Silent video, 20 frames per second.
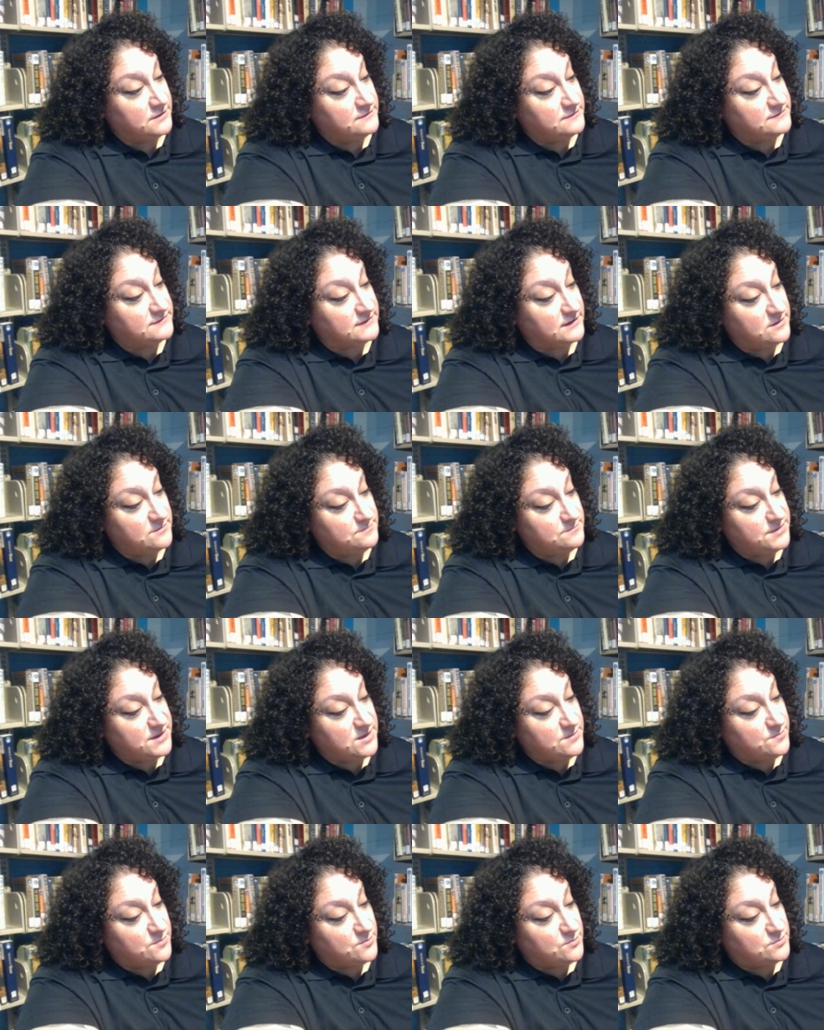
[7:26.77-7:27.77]
Some
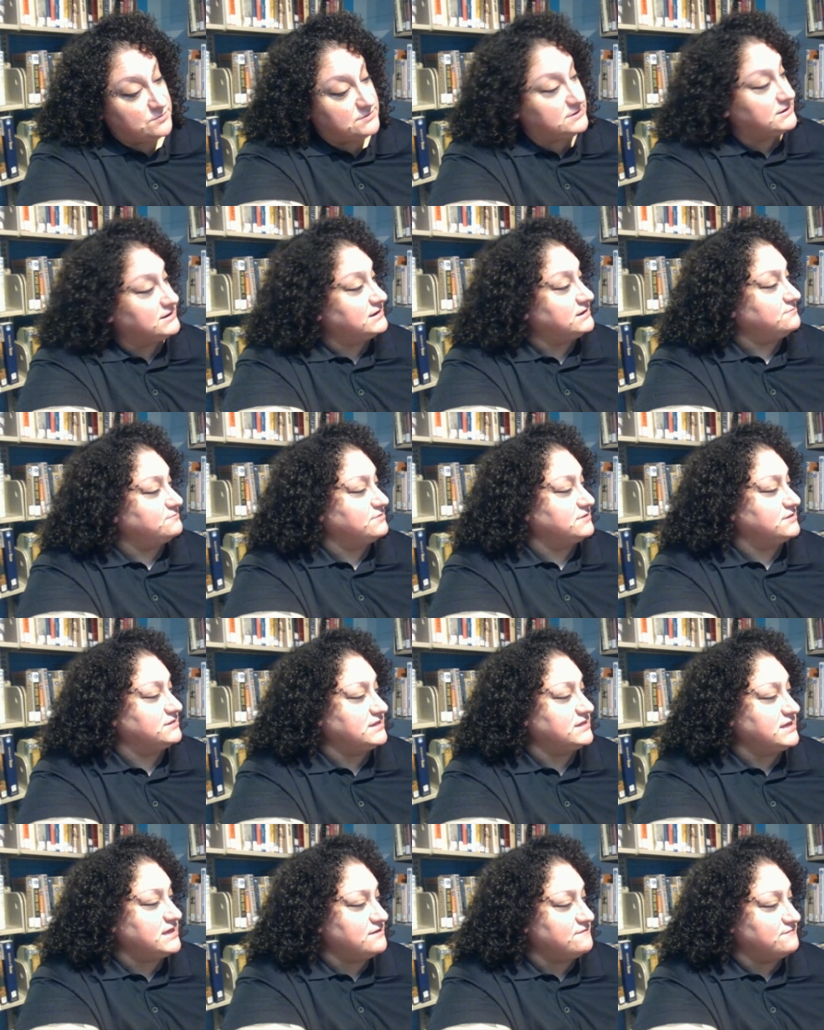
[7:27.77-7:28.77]
people didn't
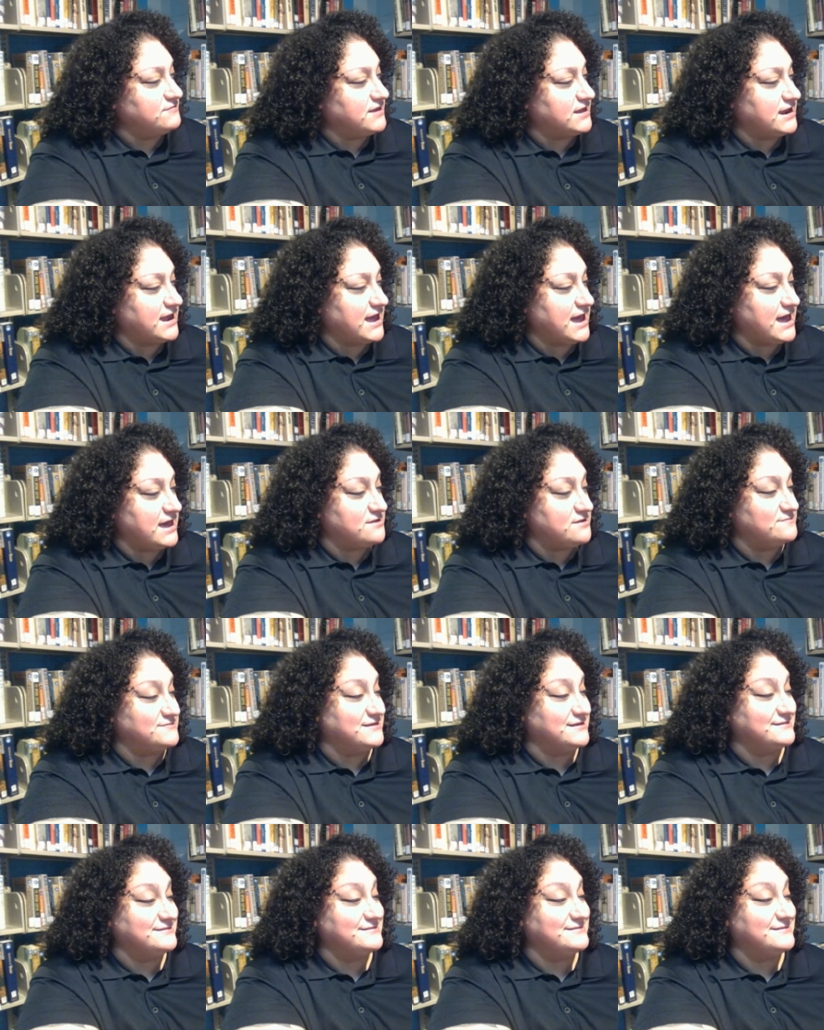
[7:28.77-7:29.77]
believe that atoms
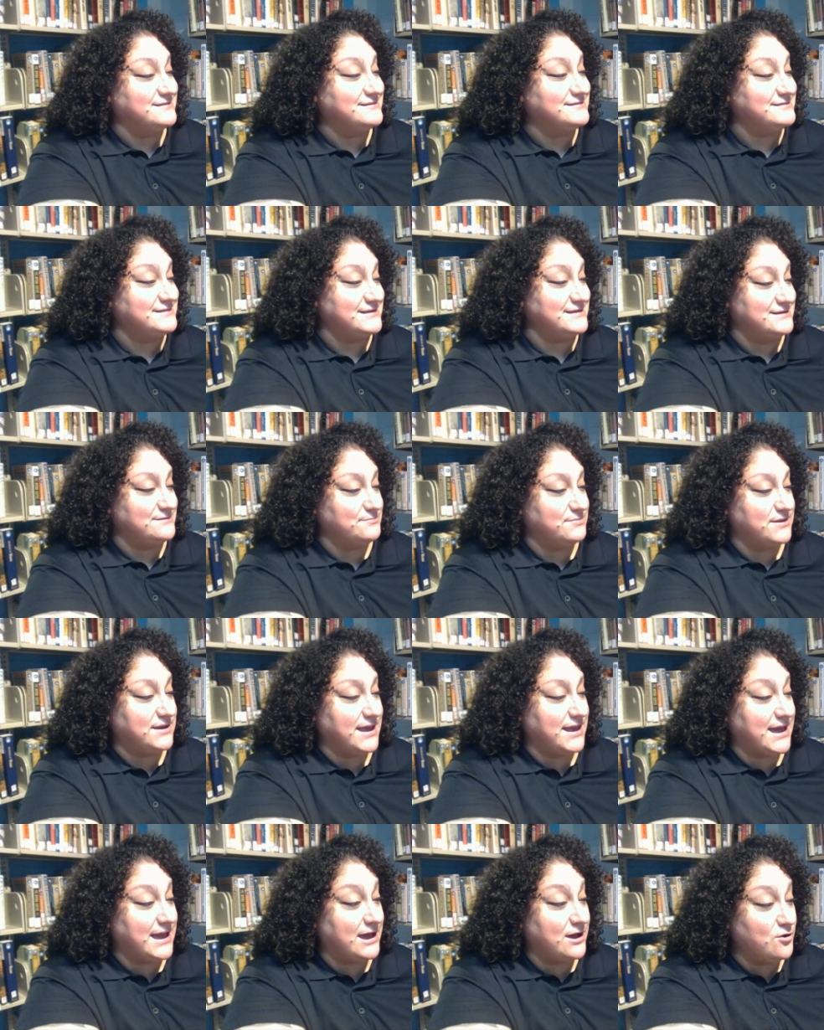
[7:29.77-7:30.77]
existed, but
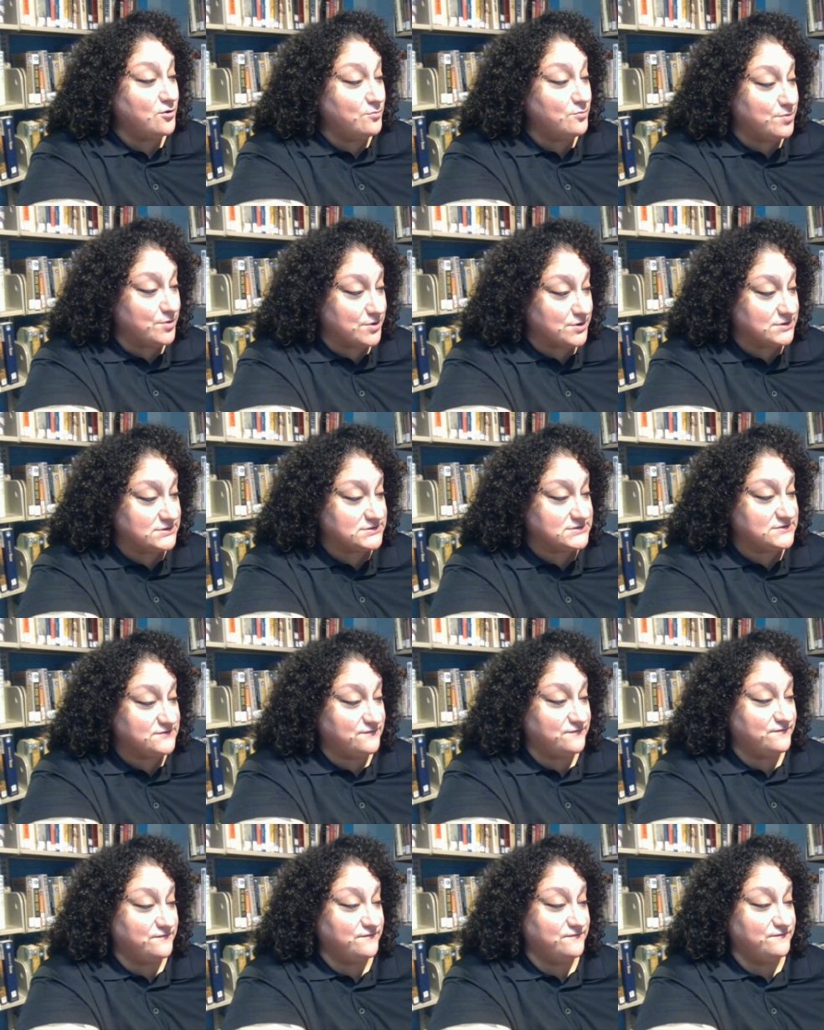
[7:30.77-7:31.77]
Albert's
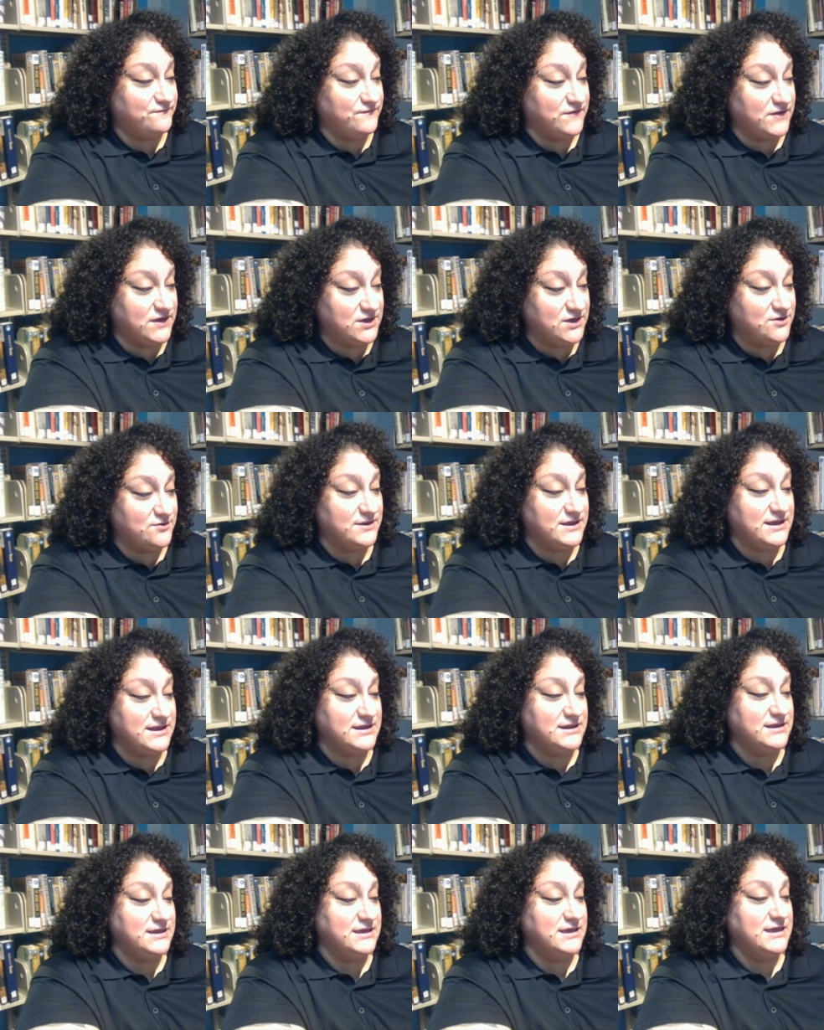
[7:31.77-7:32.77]
figuring
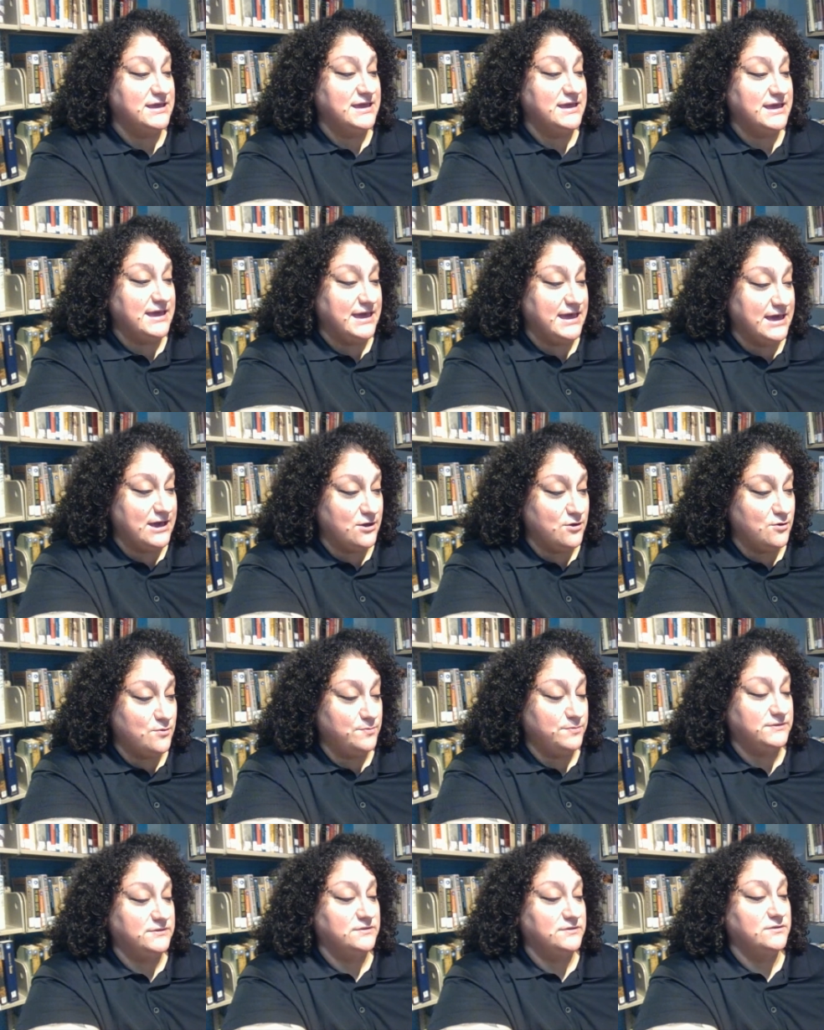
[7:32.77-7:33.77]
helped